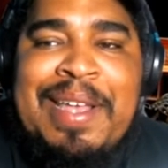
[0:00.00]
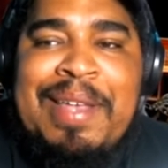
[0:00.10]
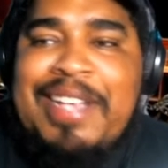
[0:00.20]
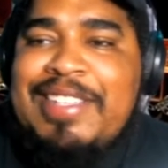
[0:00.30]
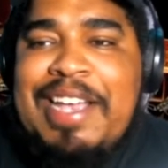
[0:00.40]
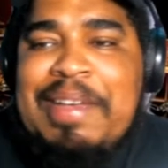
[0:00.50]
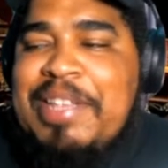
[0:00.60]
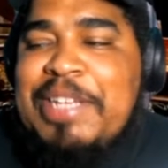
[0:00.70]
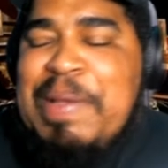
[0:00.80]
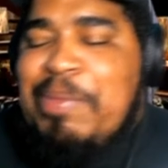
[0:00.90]
because
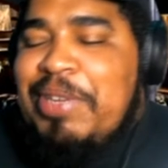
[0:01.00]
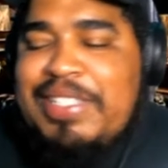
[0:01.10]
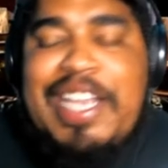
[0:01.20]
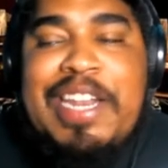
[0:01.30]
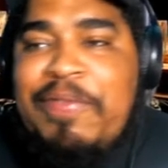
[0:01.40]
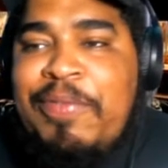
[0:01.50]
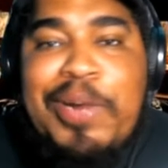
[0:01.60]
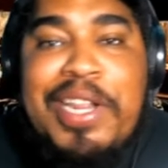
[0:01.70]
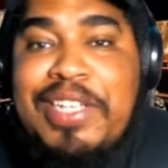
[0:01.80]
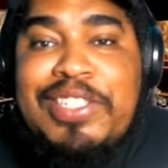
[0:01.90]
there's people that saying if
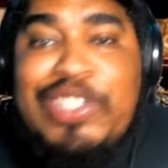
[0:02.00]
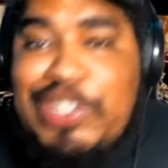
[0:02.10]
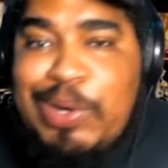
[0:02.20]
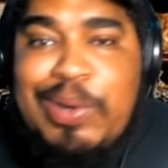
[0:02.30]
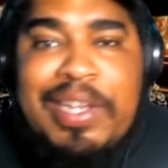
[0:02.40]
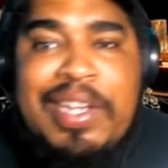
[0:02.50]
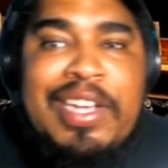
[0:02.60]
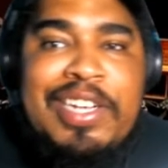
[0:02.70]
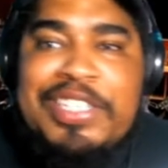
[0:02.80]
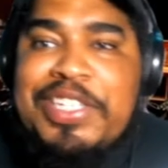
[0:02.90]
40 doesn't choke,
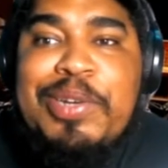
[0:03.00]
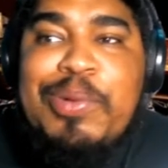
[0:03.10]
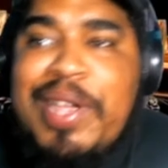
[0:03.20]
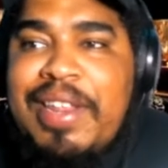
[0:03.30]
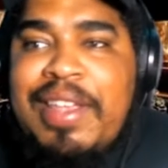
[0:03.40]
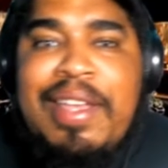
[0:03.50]
she's gonna win.